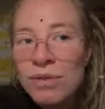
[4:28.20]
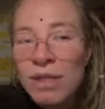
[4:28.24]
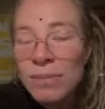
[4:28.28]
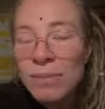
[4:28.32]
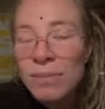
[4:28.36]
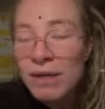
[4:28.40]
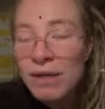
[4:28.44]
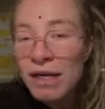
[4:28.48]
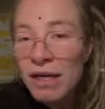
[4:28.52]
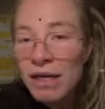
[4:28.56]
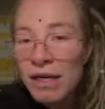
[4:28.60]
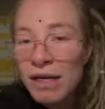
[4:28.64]

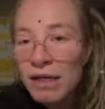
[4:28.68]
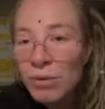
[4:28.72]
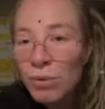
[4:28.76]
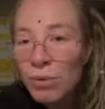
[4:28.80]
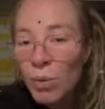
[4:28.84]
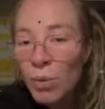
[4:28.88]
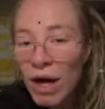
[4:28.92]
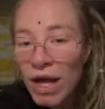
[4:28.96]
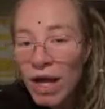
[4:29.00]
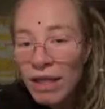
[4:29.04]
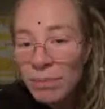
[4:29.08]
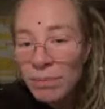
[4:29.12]
bigger
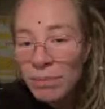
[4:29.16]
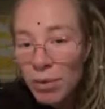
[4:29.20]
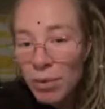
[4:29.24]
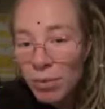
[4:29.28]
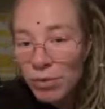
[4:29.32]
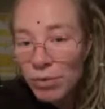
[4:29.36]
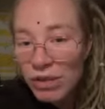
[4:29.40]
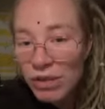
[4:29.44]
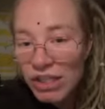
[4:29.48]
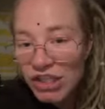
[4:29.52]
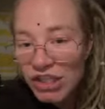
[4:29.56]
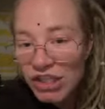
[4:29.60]
white
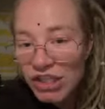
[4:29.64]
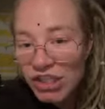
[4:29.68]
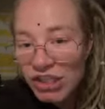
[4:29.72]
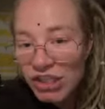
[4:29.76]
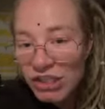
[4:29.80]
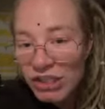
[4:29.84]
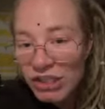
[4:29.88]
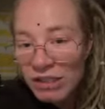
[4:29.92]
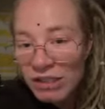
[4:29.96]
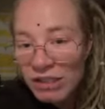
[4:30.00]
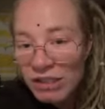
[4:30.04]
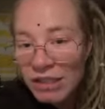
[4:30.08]

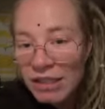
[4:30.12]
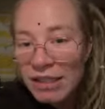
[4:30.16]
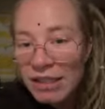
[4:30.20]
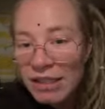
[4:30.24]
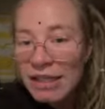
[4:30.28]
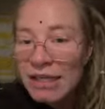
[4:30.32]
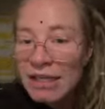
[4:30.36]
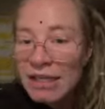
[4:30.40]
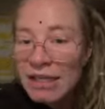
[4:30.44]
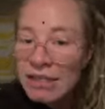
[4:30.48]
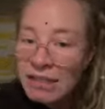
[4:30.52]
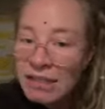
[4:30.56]
population
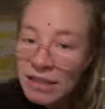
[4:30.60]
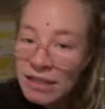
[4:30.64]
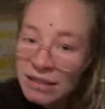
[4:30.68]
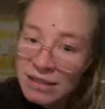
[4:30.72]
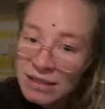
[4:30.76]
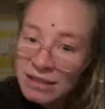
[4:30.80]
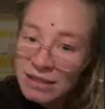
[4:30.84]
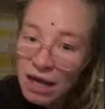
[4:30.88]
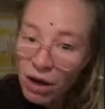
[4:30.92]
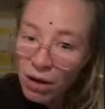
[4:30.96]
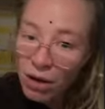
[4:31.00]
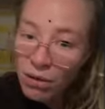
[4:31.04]
is in
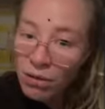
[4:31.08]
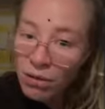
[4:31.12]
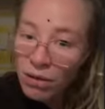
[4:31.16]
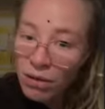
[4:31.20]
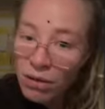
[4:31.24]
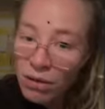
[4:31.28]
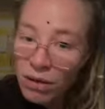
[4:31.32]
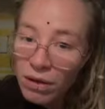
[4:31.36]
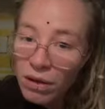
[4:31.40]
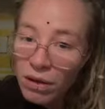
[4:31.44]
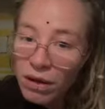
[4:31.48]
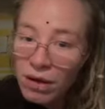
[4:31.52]

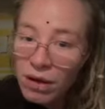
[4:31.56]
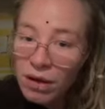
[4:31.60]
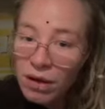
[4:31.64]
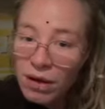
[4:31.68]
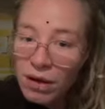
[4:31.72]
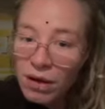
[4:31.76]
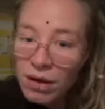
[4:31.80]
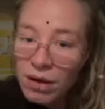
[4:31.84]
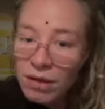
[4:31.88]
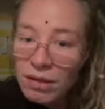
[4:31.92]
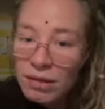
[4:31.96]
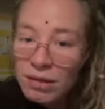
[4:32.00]
south.
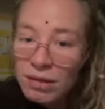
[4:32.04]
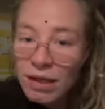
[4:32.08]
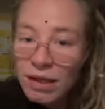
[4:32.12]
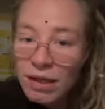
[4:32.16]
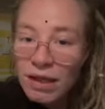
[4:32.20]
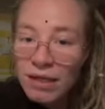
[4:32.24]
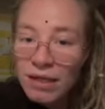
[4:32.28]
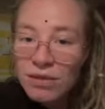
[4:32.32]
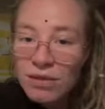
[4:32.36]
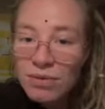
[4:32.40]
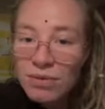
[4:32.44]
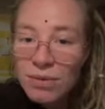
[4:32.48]

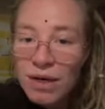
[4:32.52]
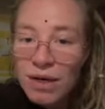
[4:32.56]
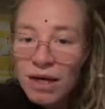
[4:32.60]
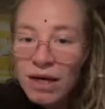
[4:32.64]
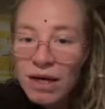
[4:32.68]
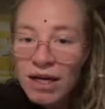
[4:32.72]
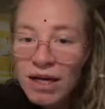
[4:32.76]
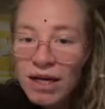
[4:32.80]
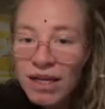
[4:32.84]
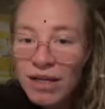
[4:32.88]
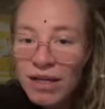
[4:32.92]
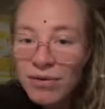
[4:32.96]
That's
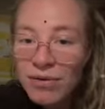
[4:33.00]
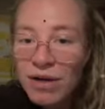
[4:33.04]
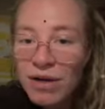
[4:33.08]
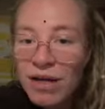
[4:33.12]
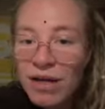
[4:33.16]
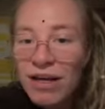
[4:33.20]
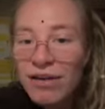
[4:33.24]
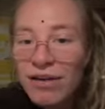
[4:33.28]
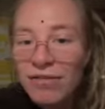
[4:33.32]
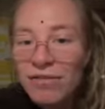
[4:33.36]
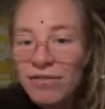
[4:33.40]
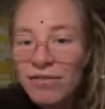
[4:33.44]
why we
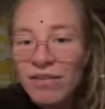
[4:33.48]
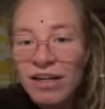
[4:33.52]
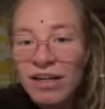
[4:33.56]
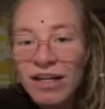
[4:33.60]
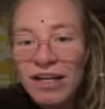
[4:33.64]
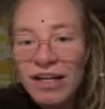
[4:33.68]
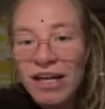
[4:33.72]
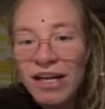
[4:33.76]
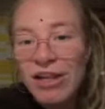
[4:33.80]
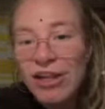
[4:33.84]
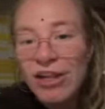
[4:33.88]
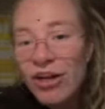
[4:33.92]
have
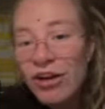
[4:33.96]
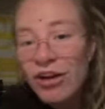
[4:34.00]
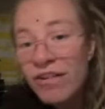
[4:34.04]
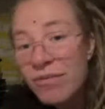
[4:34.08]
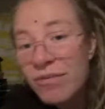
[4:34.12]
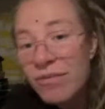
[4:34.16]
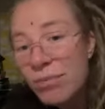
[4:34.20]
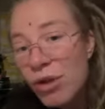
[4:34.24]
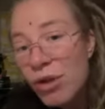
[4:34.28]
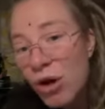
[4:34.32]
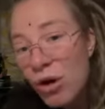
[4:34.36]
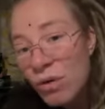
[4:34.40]
like a lot
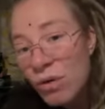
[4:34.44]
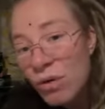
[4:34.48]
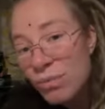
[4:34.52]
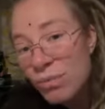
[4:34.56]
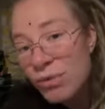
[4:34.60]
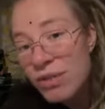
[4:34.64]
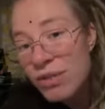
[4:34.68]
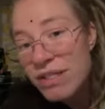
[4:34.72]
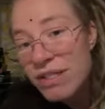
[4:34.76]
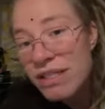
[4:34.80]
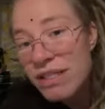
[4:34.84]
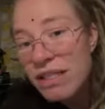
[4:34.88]
of
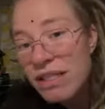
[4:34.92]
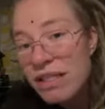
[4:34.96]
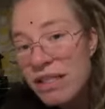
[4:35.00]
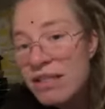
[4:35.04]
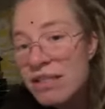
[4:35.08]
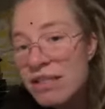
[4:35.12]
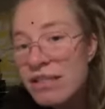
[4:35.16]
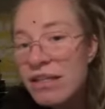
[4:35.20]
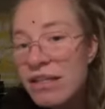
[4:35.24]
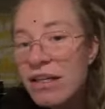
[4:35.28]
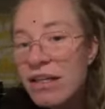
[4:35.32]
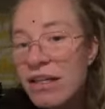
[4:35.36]
blonde
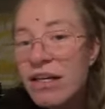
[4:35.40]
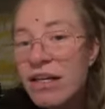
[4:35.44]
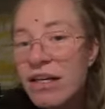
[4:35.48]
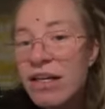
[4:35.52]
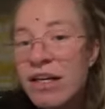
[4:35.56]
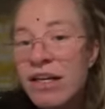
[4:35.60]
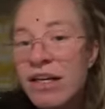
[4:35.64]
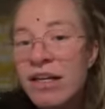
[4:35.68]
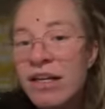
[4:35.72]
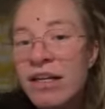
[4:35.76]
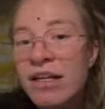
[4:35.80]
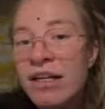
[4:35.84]
Brazilians
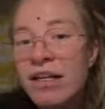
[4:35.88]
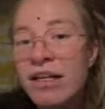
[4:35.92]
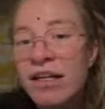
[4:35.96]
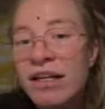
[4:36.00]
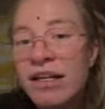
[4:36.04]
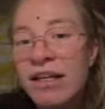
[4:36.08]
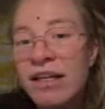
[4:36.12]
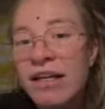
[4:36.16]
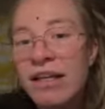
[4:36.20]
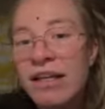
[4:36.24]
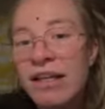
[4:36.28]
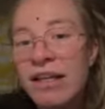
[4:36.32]

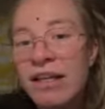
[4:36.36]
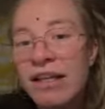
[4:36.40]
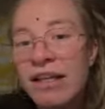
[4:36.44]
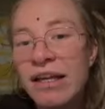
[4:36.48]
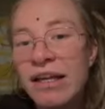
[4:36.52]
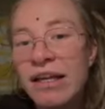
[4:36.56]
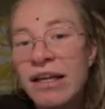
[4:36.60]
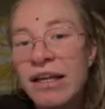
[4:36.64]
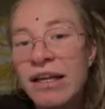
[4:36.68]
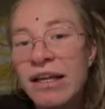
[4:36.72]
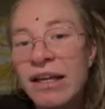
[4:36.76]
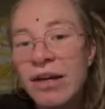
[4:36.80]
there and
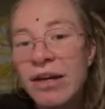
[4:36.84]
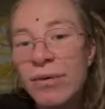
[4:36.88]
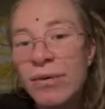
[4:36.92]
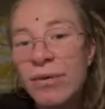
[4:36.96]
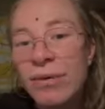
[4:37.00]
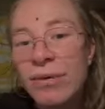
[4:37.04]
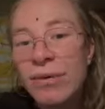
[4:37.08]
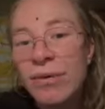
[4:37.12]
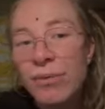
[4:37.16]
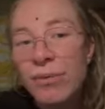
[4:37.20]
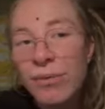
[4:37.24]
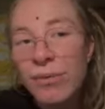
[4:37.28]
like
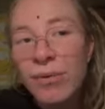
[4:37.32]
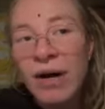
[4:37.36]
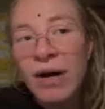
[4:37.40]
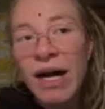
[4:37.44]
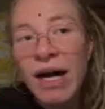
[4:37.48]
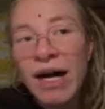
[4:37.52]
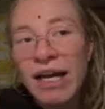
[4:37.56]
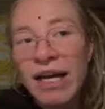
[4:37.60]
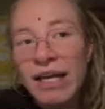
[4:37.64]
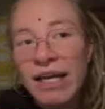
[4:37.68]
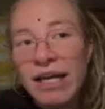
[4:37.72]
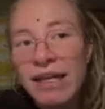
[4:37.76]

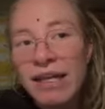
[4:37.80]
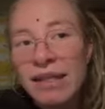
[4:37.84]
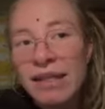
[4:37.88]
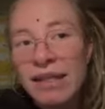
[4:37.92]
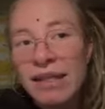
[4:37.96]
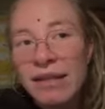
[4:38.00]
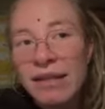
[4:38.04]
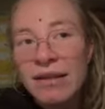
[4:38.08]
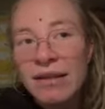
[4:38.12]
white